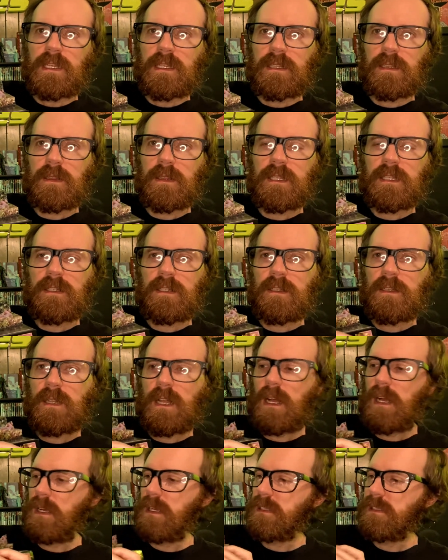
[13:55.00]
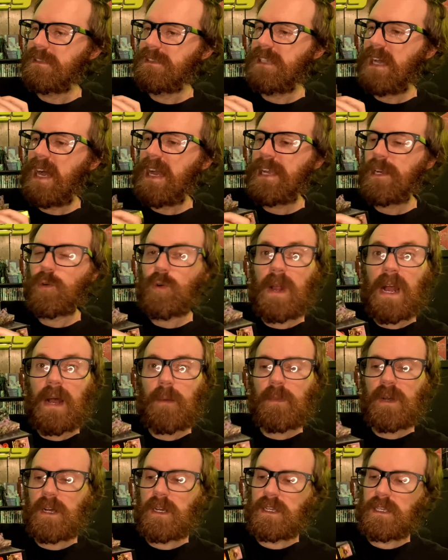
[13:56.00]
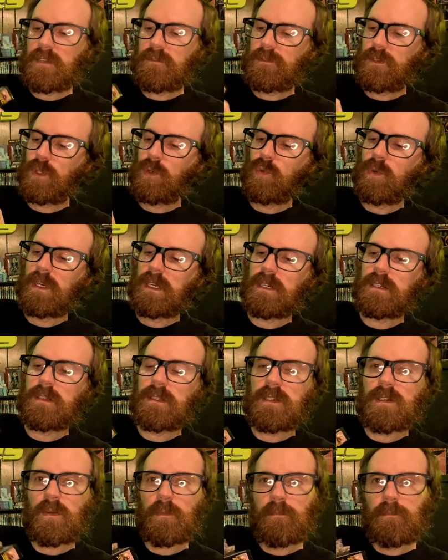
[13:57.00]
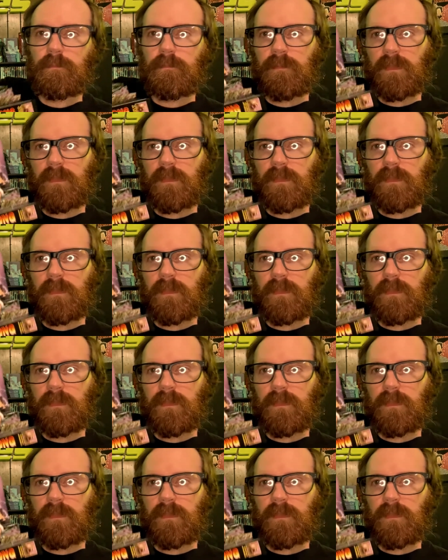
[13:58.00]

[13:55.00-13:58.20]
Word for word: little uh, diorama, if you will, little